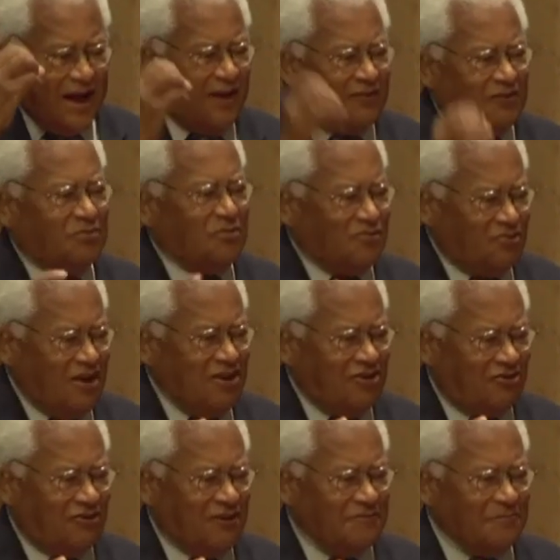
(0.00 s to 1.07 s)

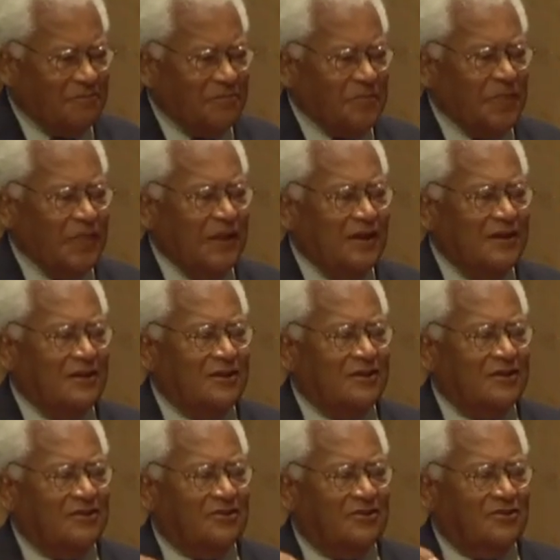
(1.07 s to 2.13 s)
aspiration
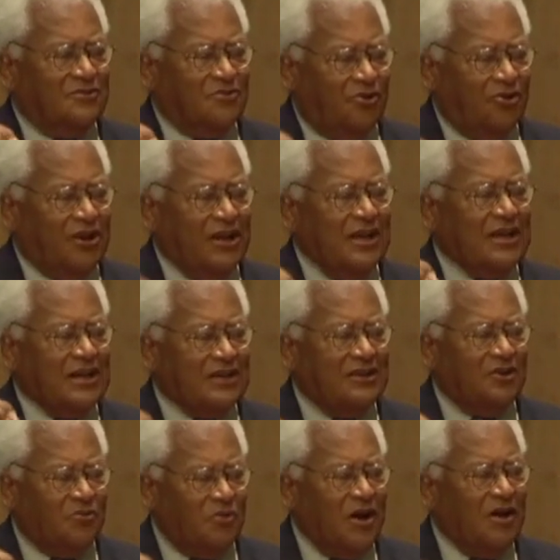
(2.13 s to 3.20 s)
to working
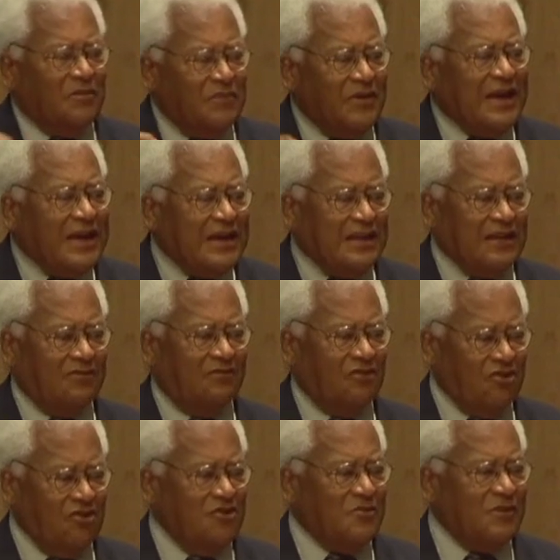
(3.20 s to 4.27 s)
on the well-being
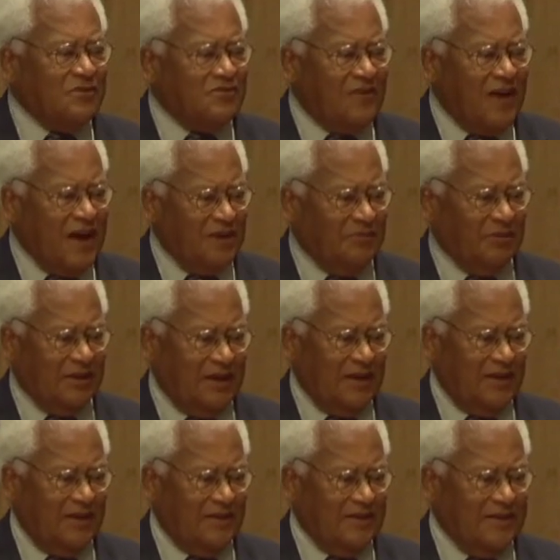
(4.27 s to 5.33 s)
of the human
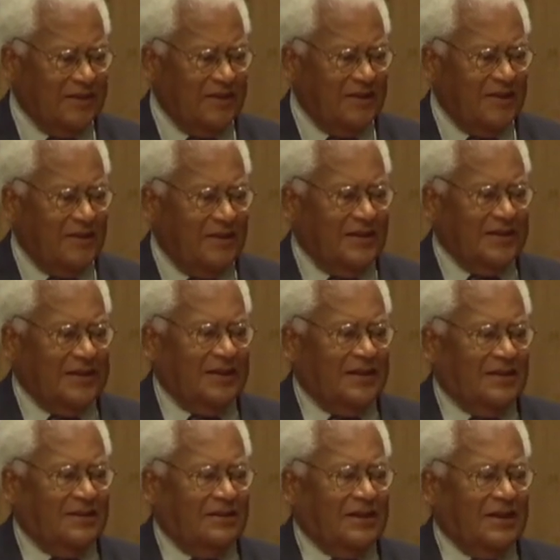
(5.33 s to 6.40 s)
family,
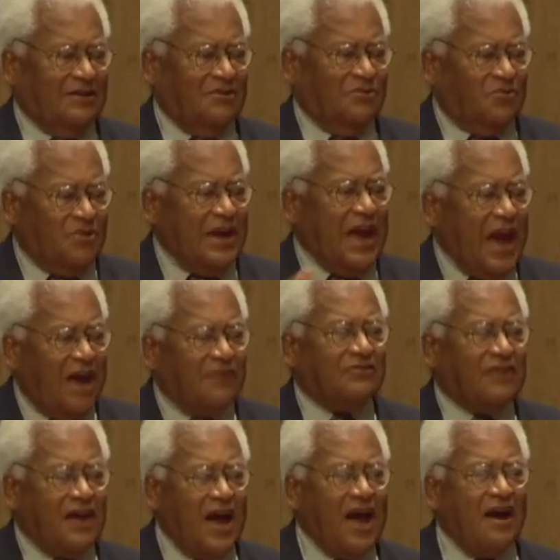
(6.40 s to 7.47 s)
we
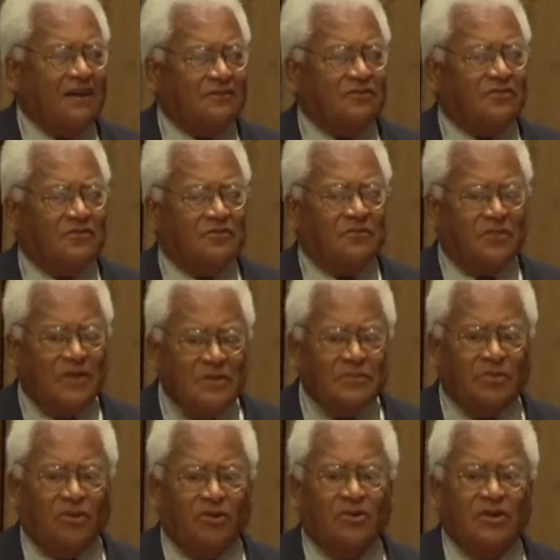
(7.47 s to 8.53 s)
have to have
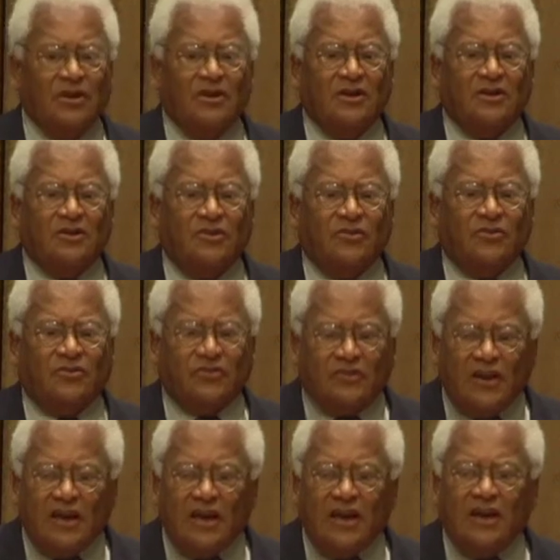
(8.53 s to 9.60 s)
people who
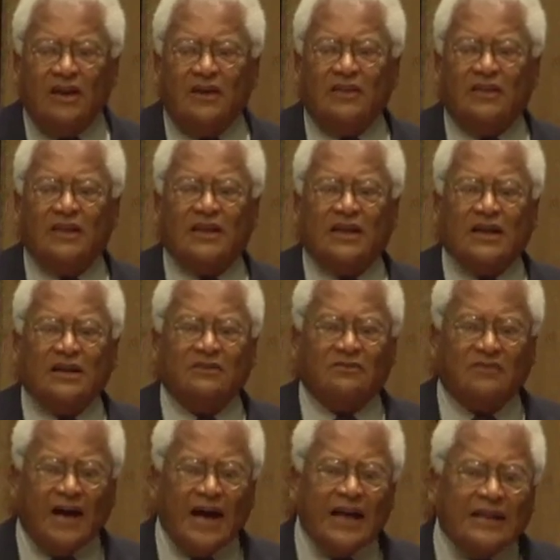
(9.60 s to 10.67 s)
see the
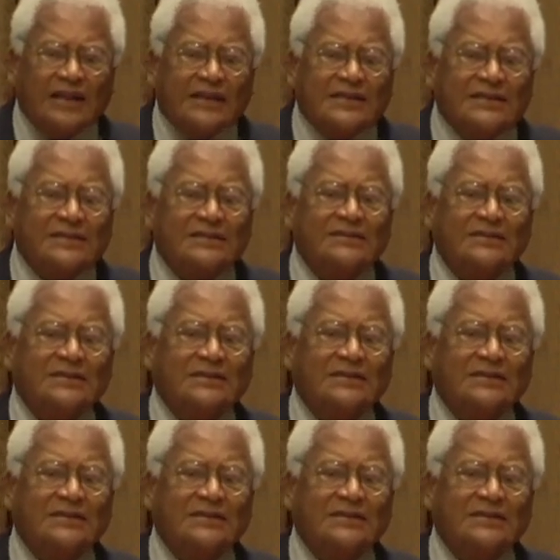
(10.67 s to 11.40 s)
nonviolent,